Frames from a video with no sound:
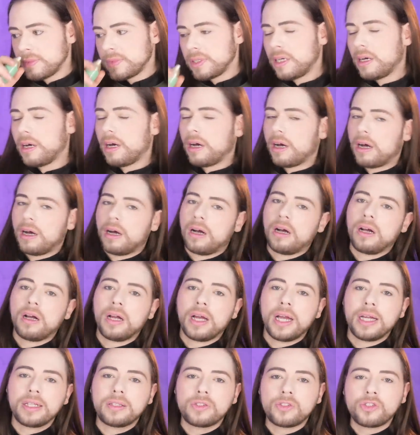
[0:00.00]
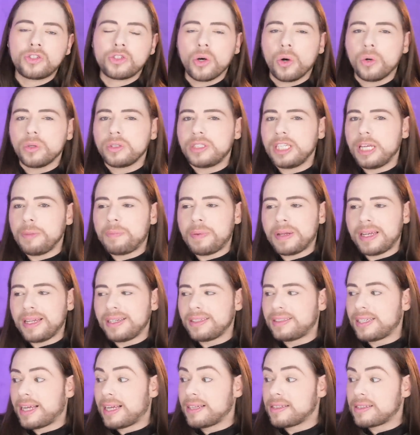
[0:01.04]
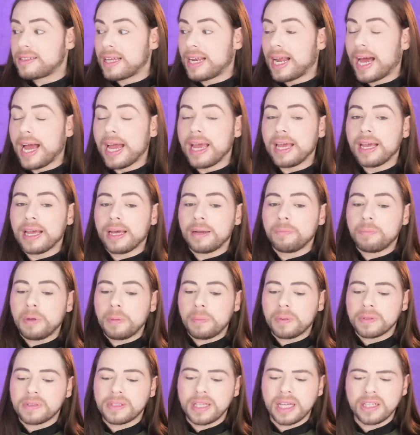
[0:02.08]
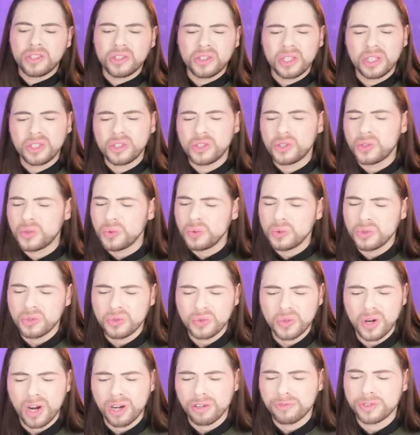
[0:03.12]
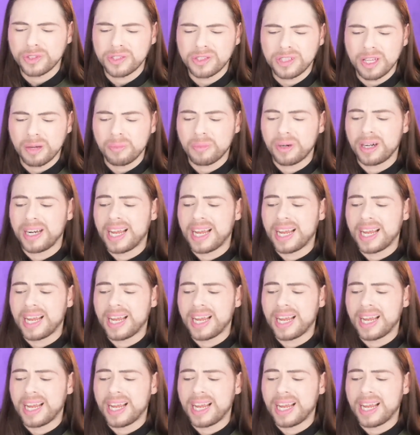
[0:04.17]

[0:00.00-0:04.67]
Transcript: oh, it's so deep and intense. And I and people say it's it's too strong for summer.